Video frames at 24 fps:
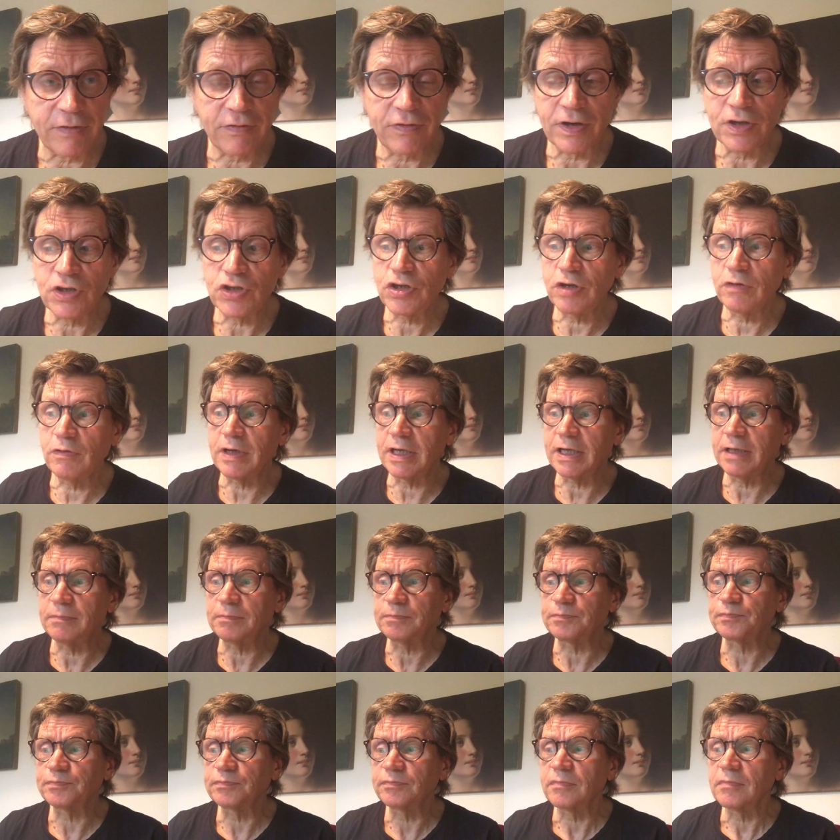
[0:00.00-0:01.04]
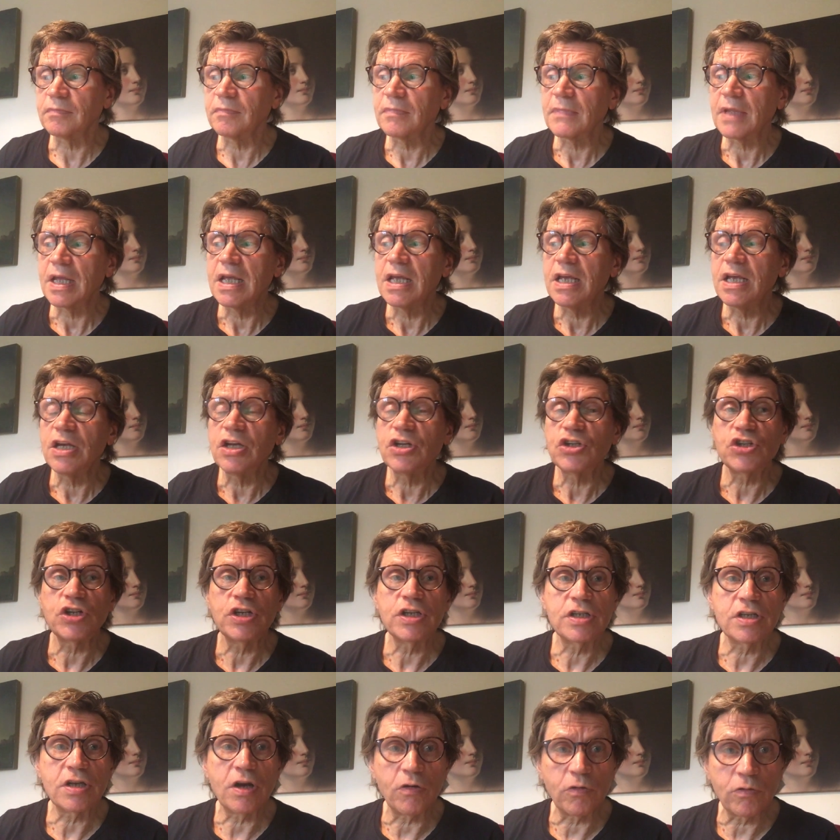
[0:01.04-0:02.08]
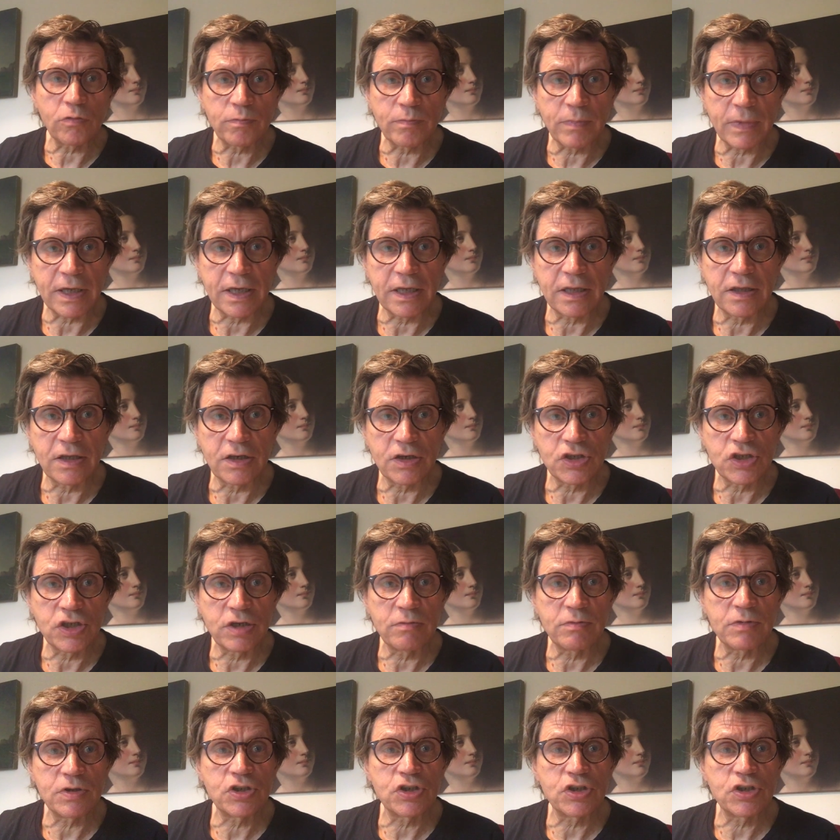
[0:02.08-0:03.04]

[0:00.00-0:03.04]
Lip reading: friend Julie. She told me that she was